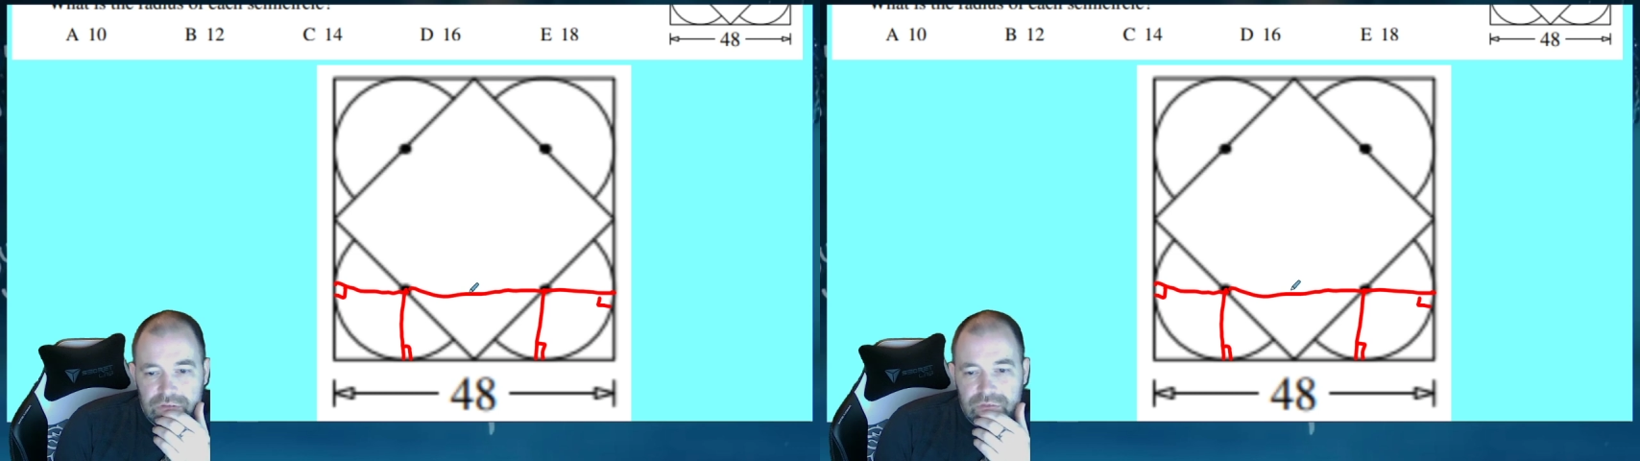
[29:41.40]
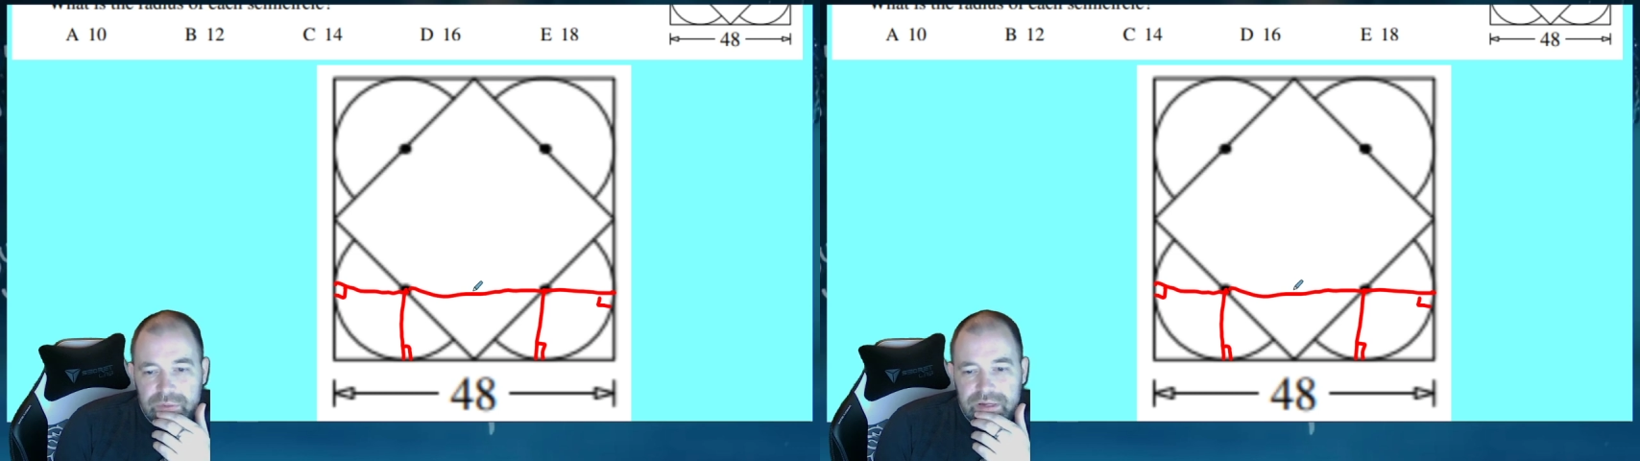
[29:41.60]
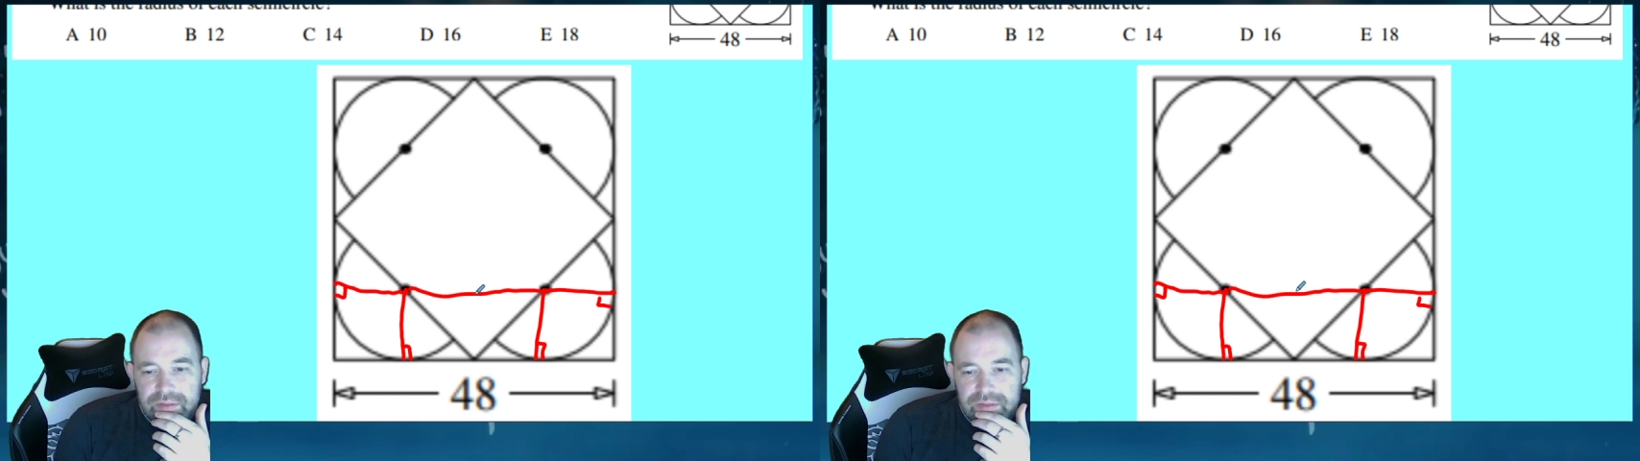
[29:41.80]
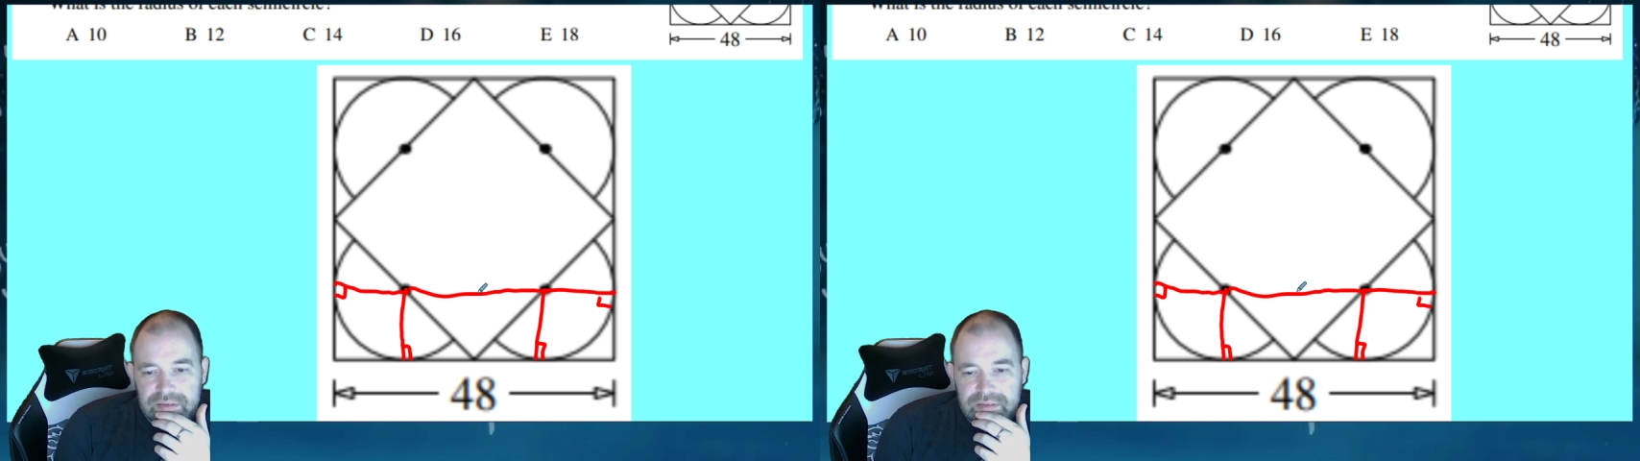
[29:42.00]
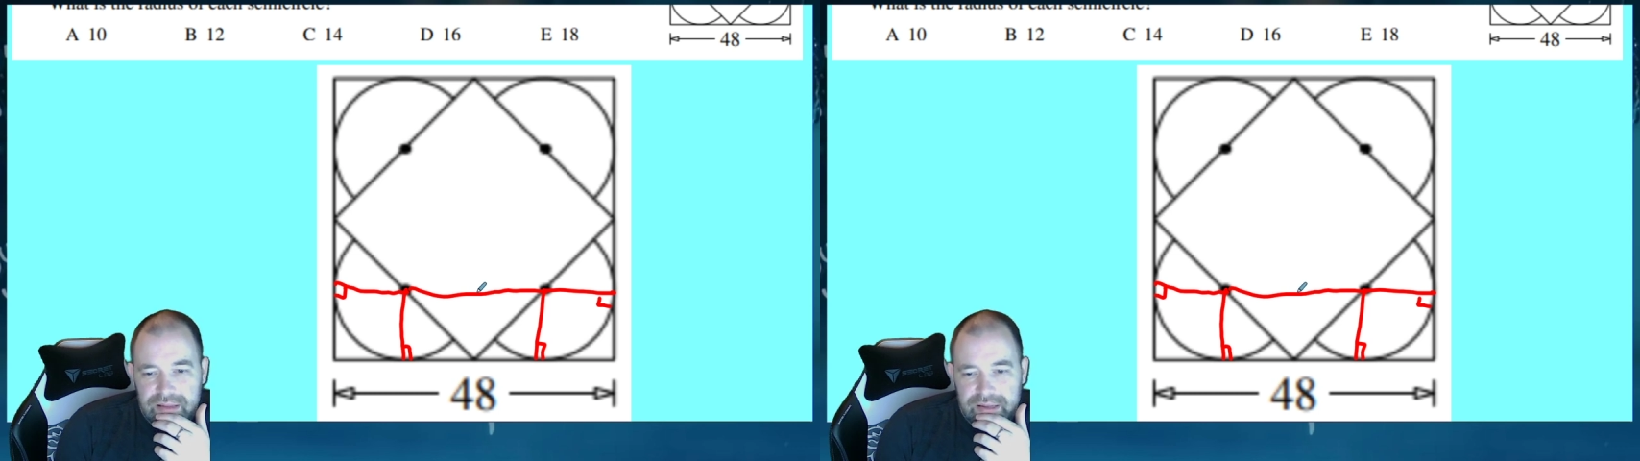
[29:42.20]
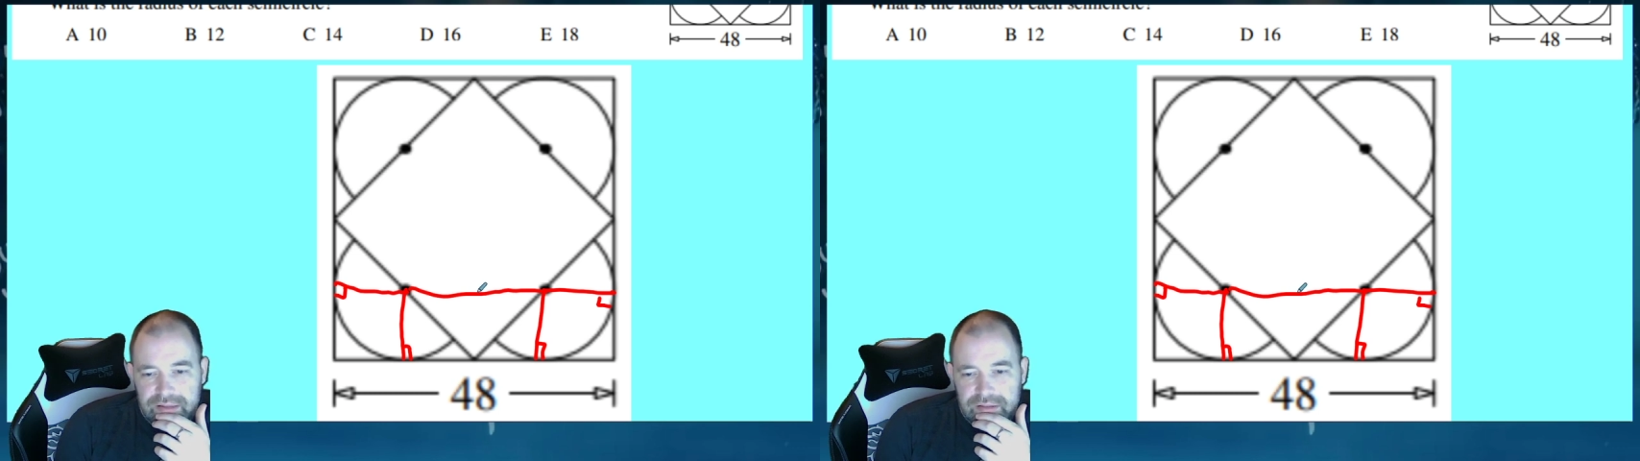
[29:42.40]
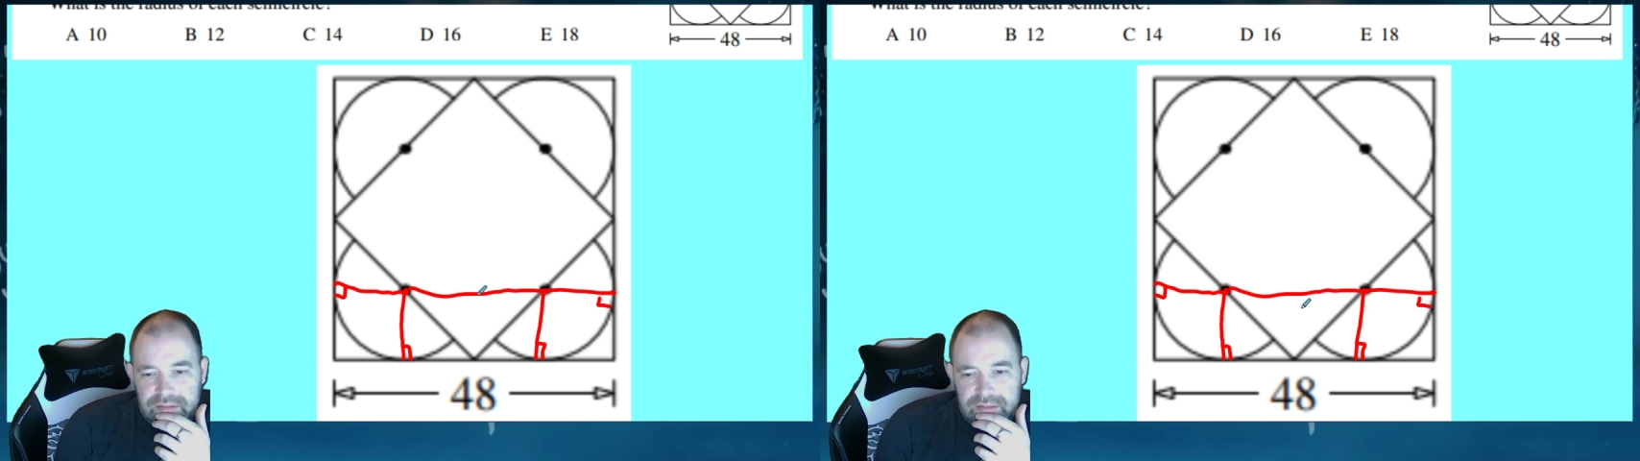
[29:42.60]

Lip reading: to work out this length,